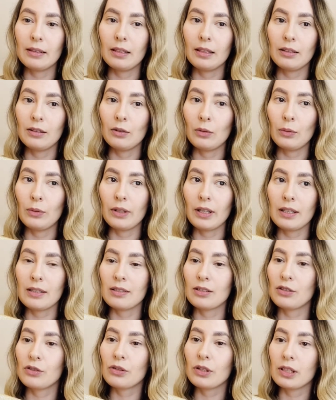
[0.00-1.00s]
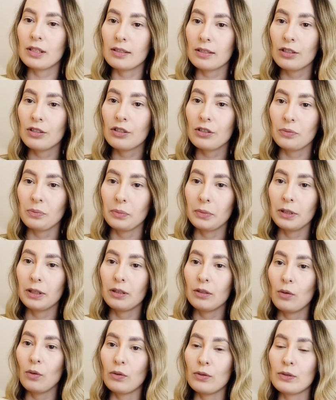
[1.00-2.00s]
not only as a transition
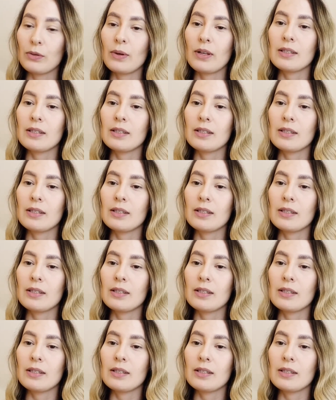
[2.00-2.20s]
but also